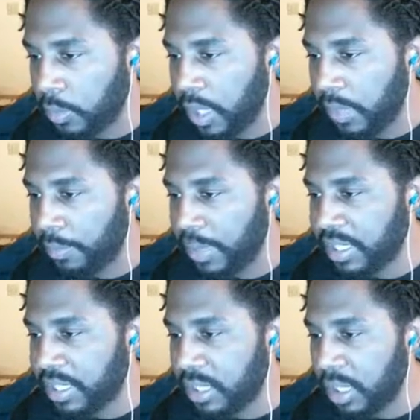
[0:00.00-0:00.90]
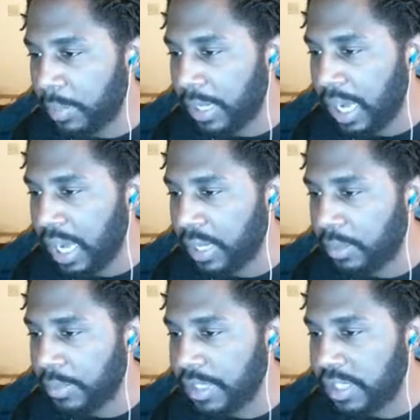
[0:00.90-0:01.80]
We have Mist. Oh my God,
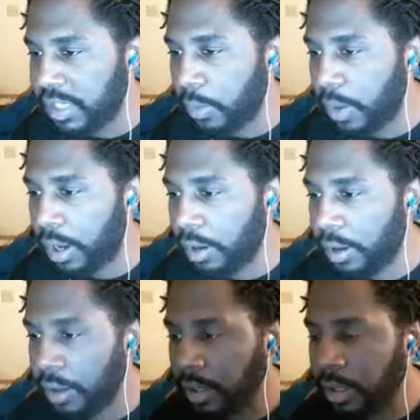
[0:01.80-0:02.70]
Mystic Water.